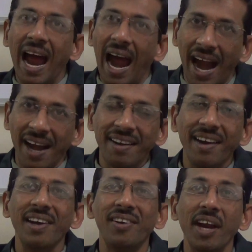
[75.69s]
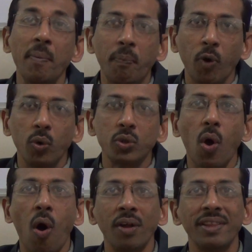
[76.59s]
and it improves
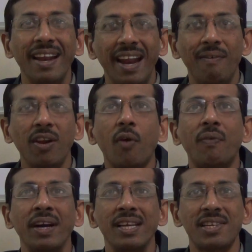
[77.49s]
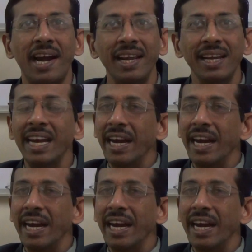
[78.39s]
on their level of understanding.